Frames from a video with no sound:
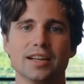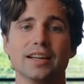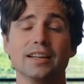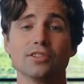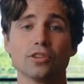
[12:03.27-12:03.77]

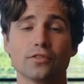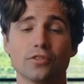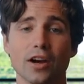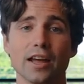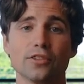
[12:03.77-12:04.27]
and even look
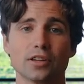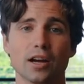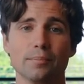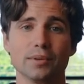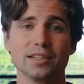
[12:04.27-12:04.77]
for other
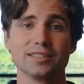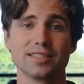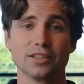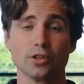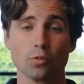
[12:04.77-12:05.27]
companies
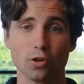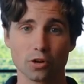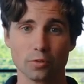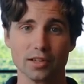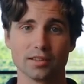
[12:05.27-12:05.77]
that you can
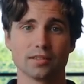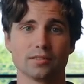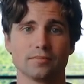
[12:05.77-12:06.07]
work with.